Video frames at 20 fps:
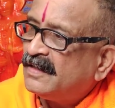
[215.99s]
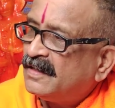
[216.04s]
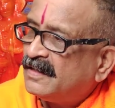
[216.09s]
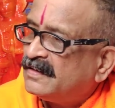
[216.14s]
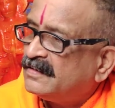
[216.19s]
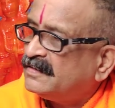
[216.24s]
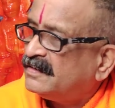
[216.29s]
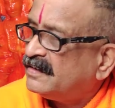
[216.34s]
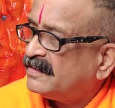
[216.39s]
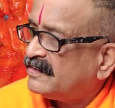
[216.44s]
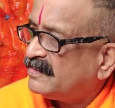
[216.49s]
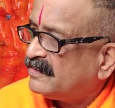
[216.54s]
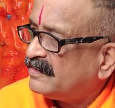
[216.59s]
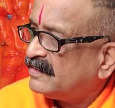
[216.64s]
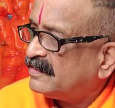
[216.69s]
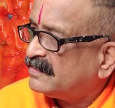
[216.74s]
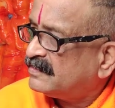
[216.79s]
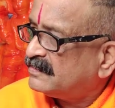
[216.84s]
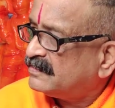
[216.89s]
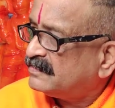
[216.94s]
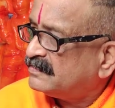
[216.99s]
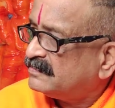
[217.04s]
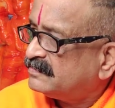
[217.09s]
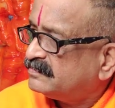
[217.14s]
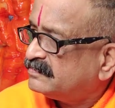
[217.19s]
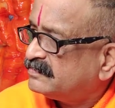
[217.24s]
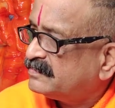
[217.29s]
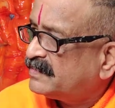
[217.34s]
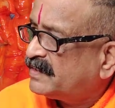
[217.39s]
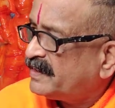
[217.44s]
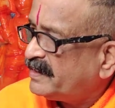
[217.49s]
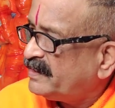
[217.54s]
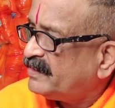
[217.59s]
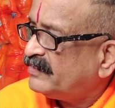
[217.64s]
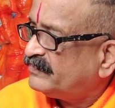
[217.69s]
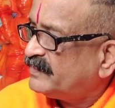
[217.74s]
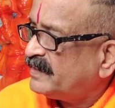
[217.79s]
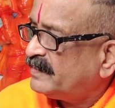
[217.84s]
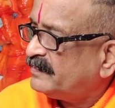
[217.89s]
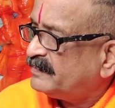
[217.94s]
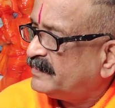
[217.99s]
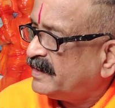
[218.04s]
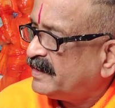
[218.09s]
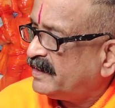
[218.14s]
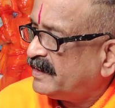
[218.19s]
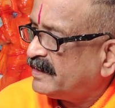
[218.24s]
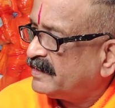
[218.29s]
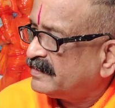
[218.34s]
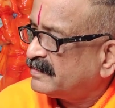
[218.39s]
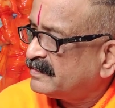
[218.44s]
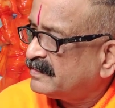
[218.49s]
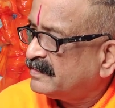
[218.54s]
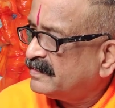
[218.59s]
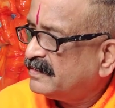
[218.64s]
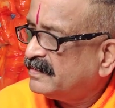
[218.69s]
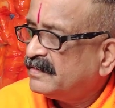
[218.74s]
There are three of them there